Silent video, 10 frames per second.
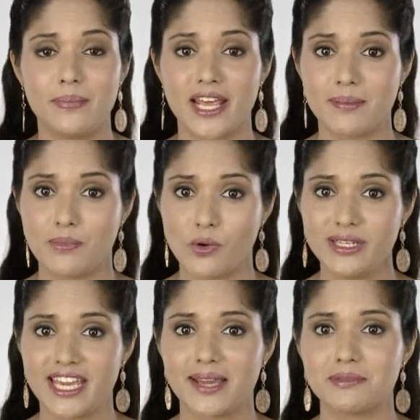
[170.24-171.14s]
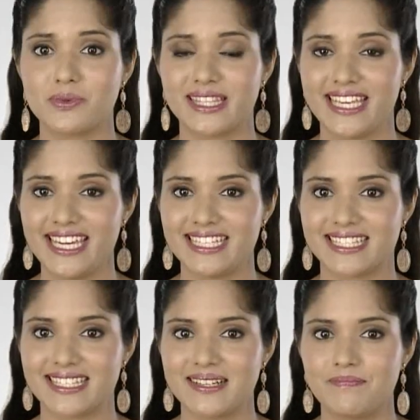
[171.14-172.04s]
Play board games with
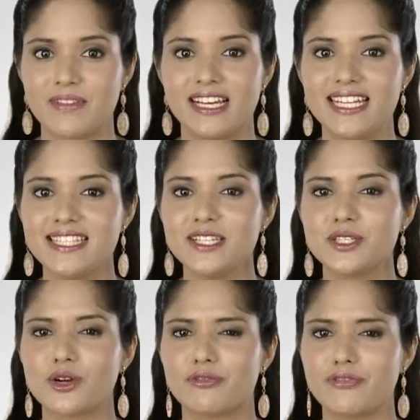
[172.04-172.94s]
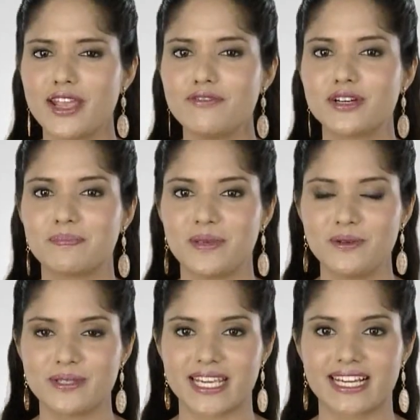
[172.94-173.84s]
kids. Listen to your favorite
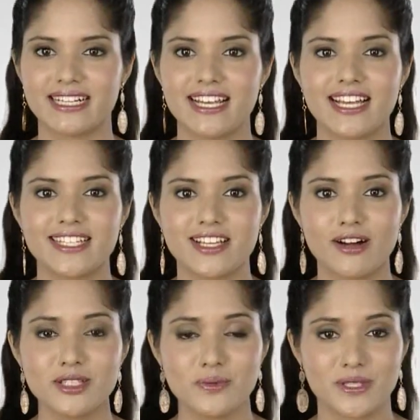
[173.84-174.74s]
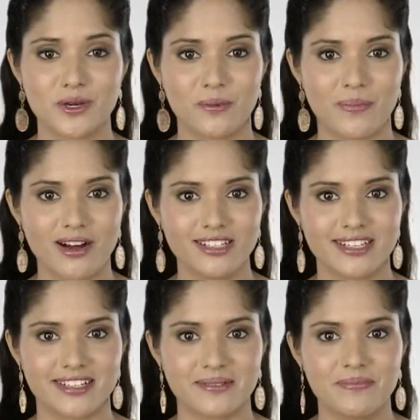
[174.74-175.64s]
music, dance with your
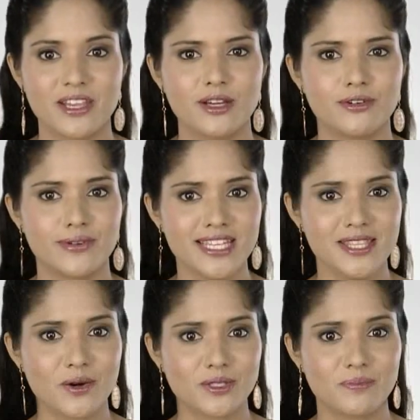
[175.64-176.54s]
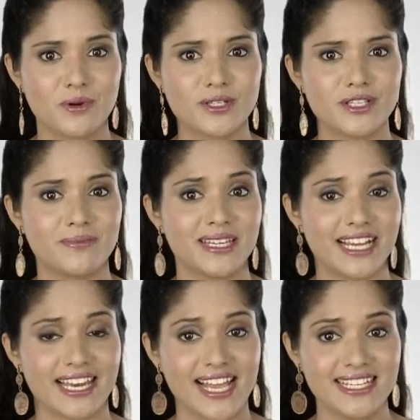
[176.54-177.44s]
partner, read those books you've been
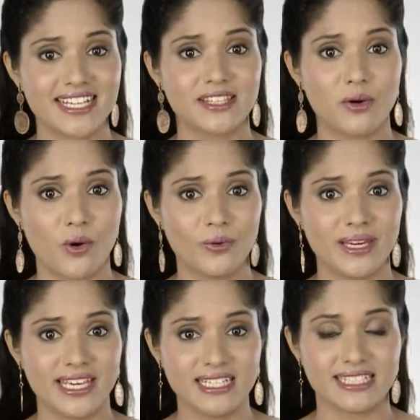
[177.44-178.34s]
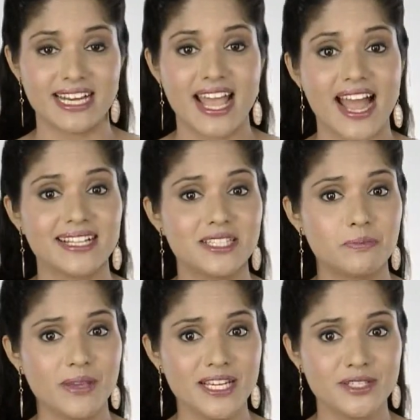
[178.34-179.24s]
collecting the whole year, and
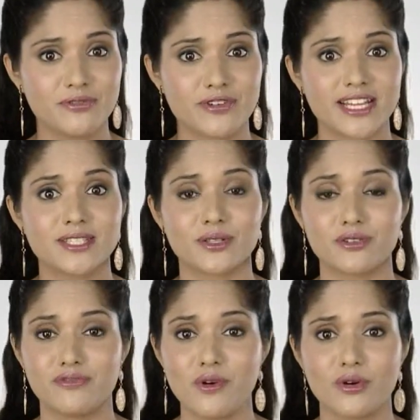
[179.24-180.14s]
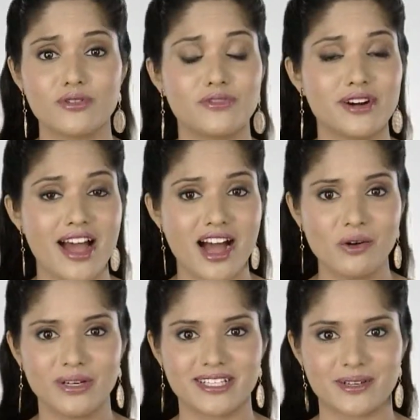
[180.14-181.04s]
speak to friends on the phone for
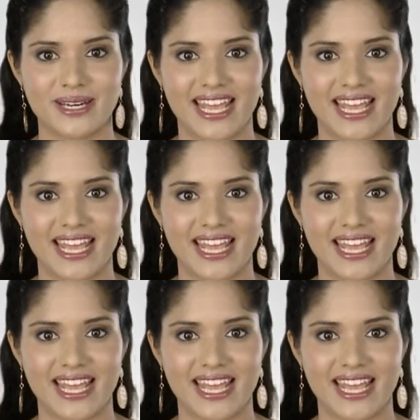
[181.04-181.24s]
hours on